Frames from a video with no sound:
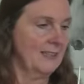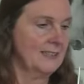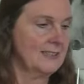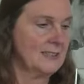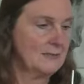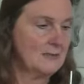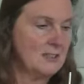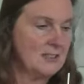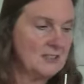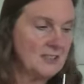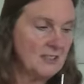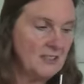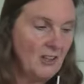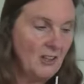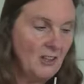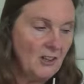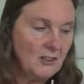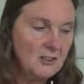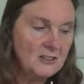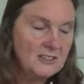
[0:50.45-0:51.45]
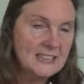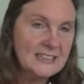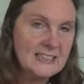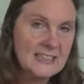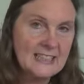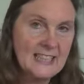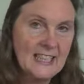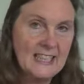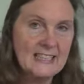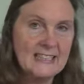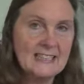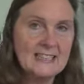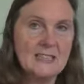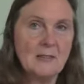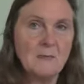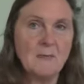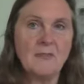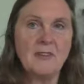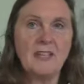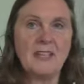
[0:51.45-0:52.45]
So I'm just going to hold it against
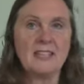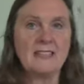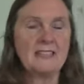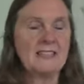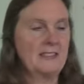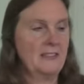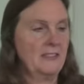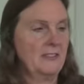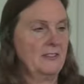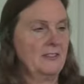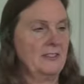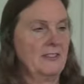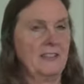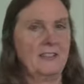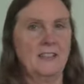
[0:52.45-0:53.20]
something so you